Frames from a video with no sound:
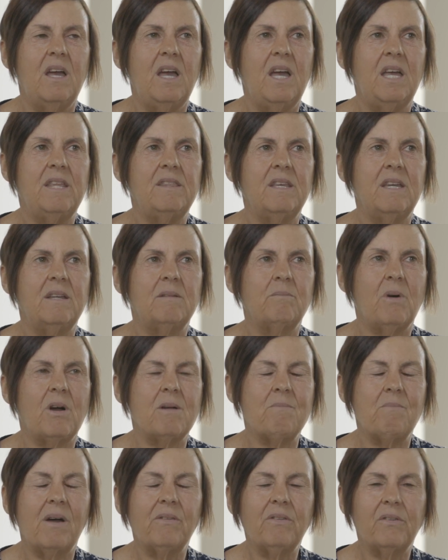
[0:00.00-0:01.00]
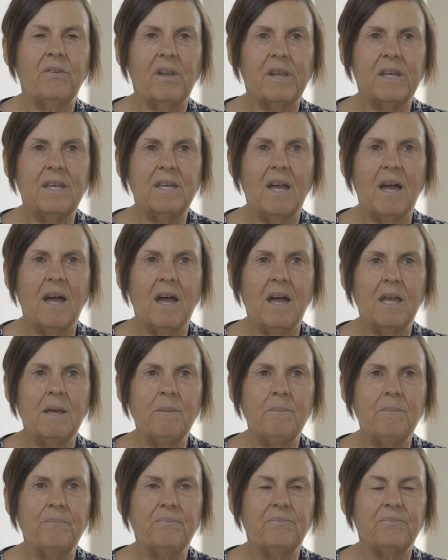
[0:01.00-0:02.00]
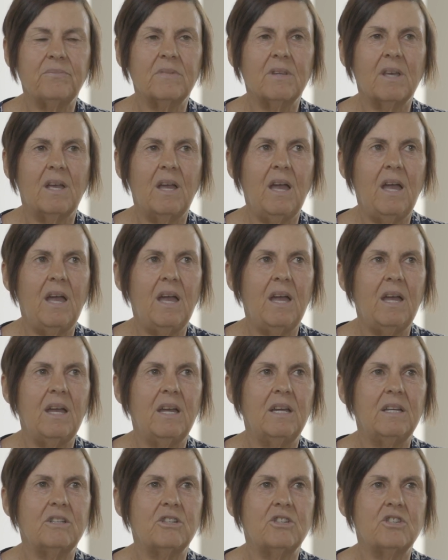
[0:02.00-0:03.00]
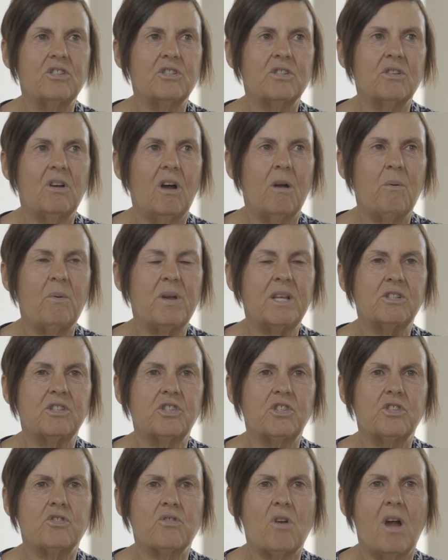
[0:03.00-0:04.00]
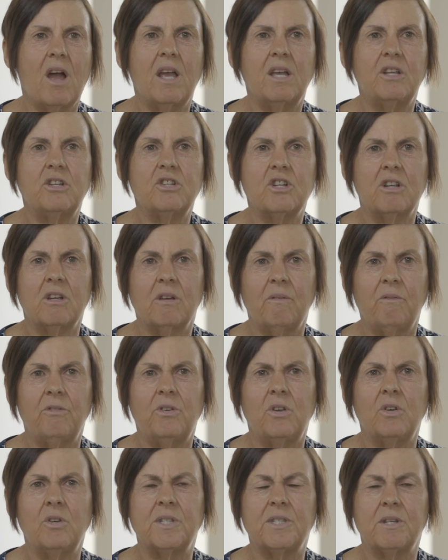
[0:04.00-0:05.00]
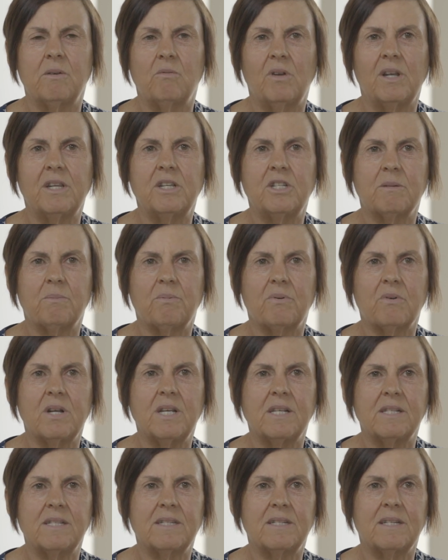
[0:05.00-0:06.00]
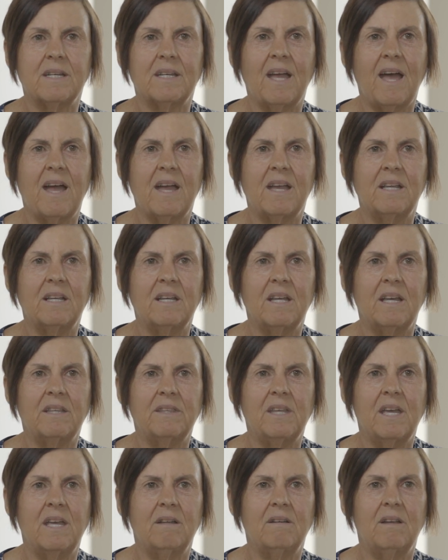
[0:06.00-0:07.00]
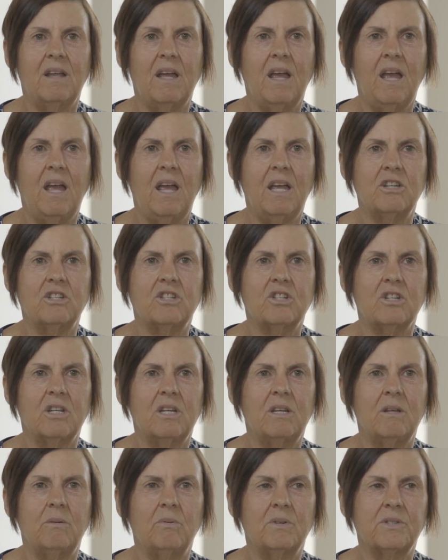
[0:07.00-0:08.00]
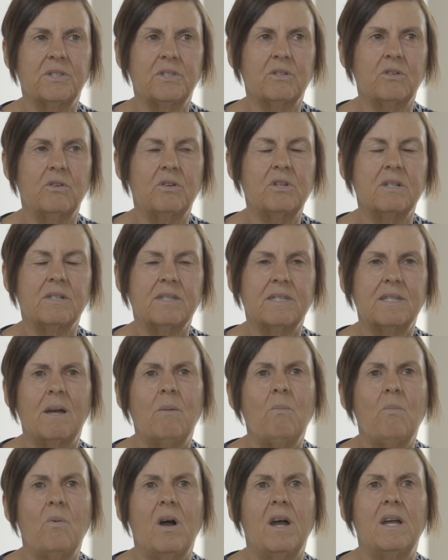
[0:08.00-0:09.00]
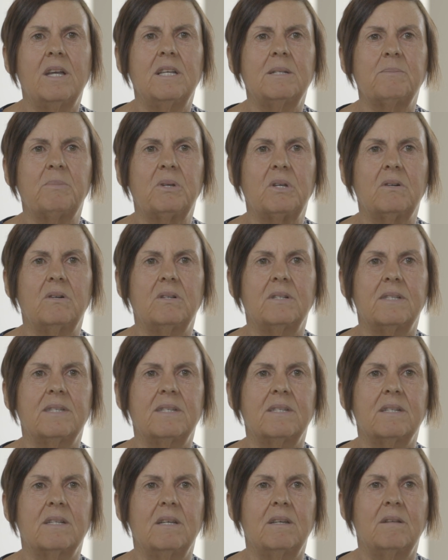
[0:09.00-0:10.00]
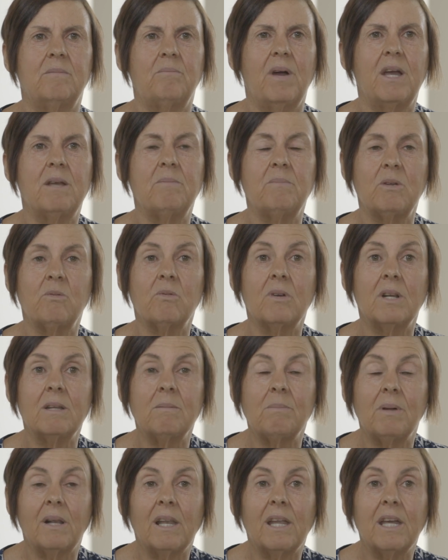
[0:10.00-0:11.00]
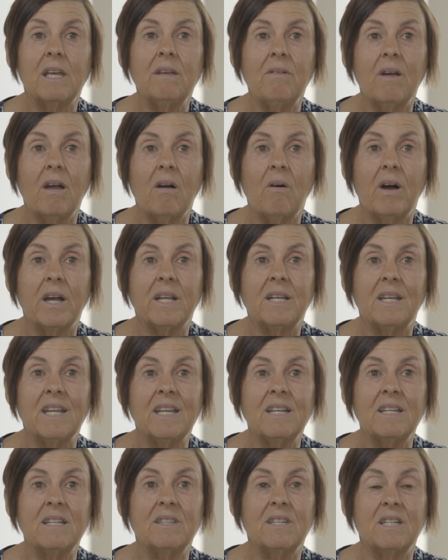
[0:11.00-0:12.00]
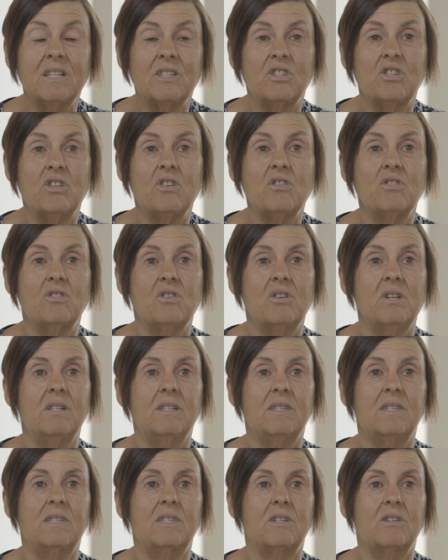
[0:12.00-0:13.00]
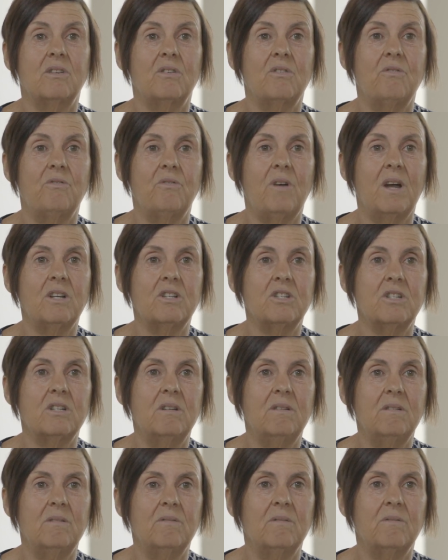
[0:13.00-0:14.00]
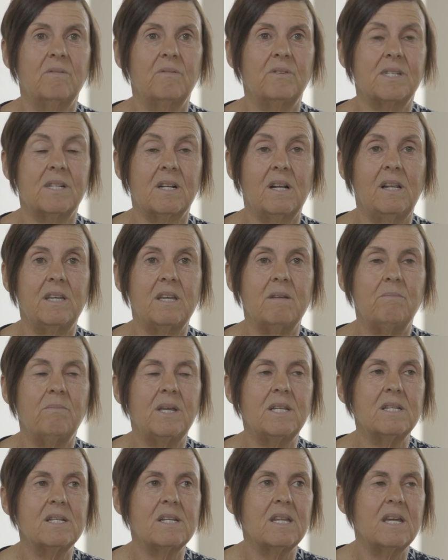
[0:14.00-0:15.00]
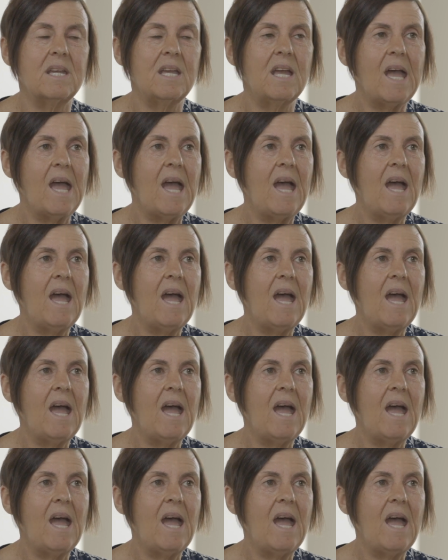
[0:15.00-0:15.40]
And then my monthly came, and I went strange and confused and really depressed again, and that actually was good in some ways, because it made me really believe how I needed these nutrients to function physically and mentally.